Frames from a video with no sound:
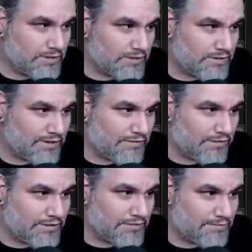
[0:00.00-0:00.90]
Because
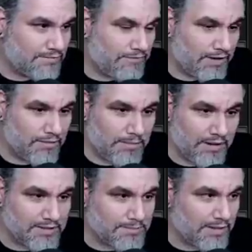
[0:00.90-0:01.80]
Teferi is a fair and
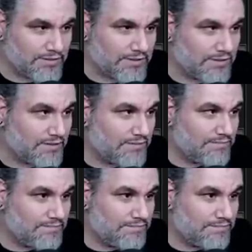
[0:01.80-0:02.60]
balanced magic card.